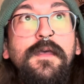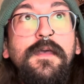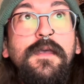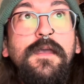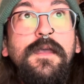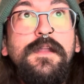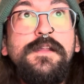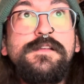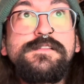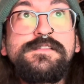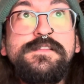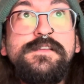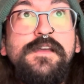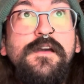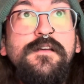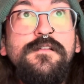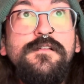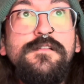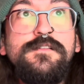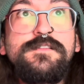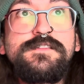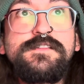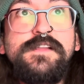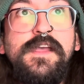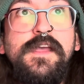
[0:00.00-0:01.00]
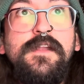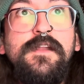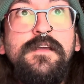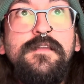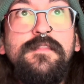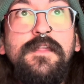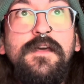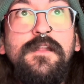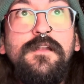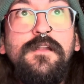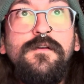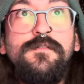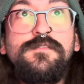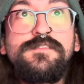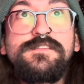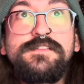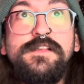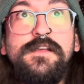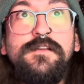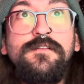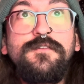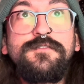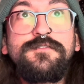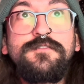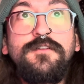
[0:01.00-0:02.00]
It is the understanding that no
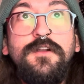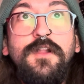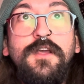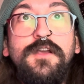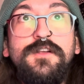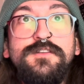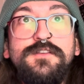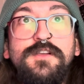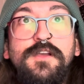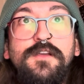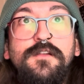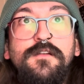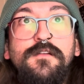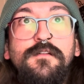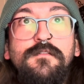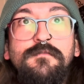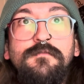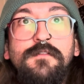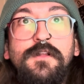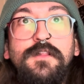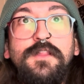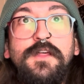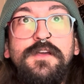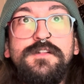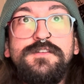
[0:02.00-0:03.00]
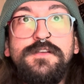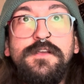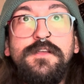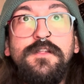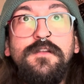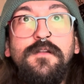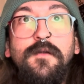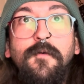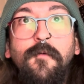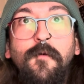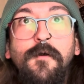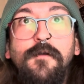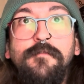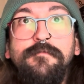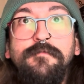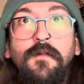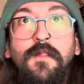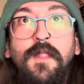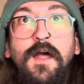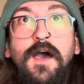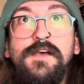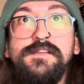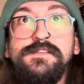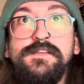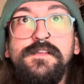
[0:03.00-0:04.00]
single tradition, religion, or
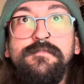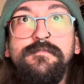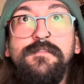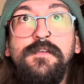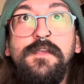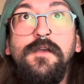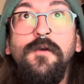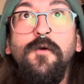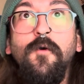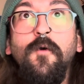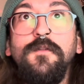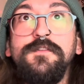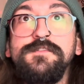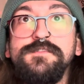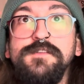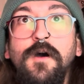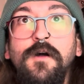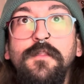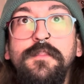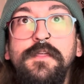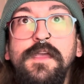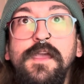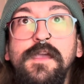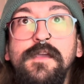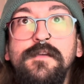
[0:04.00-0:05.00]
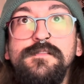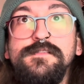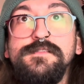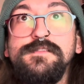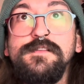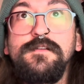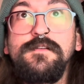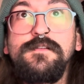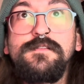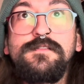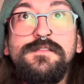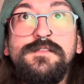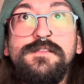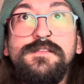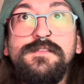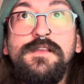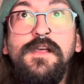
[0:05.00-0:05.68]
philosophy holds all the answers.